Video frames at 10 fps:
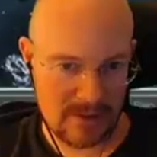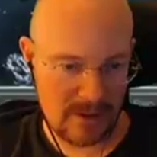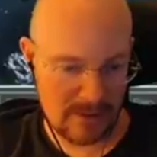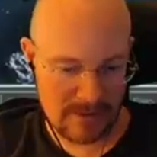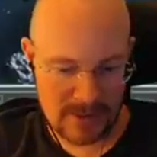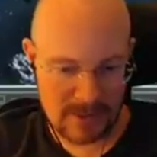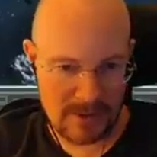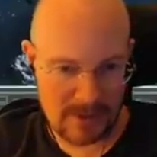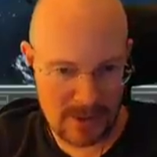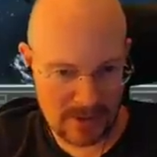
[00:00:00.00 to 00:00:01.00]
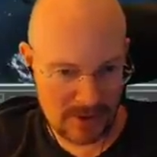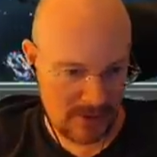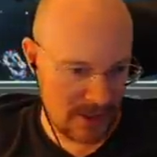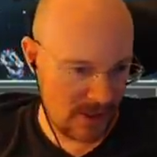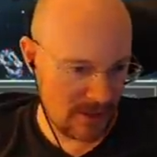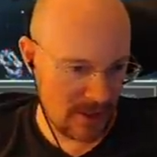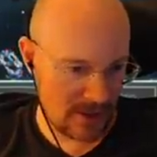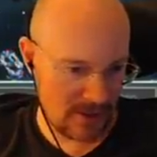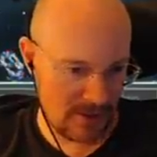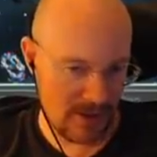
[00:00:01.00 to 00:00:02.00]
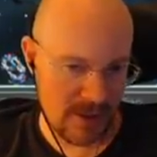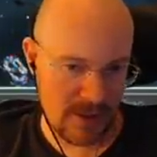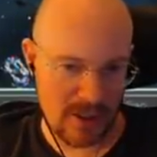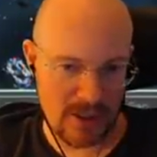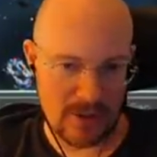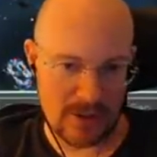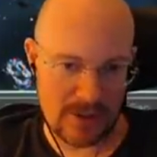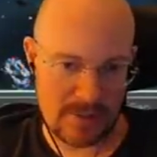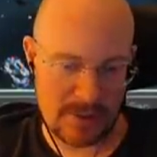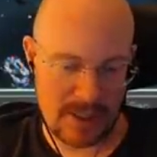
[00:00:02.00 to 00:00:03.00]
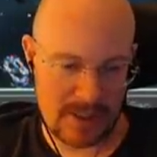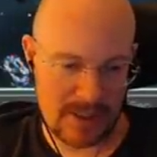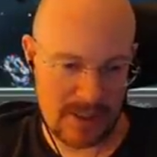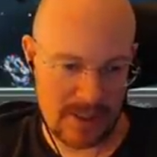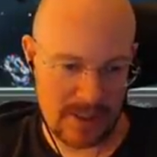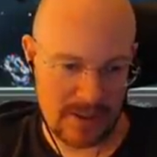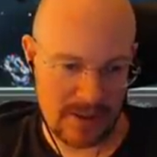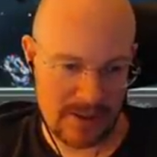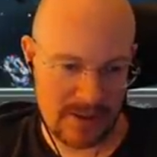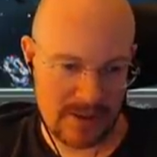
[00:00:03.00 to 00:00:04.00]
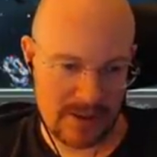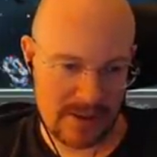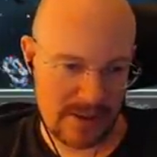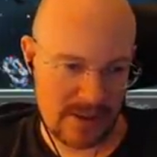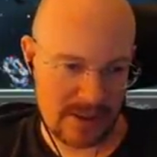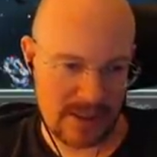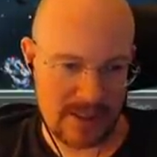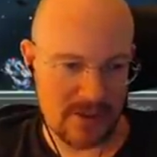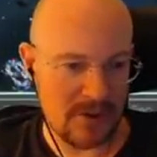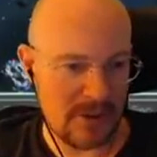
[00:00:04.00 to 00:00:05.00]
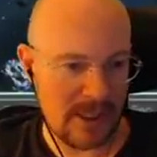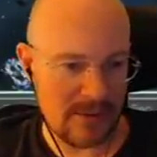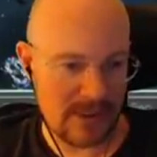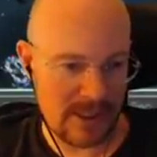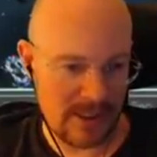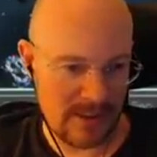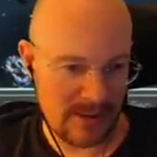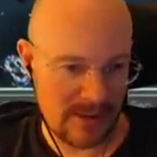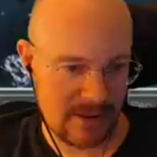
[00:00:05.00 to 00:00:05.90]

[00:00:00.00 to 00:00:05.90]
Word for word: almost vented my rock dude. Sorry, rock dude. Oh, that's because the, uh, like I didn't do that. It was the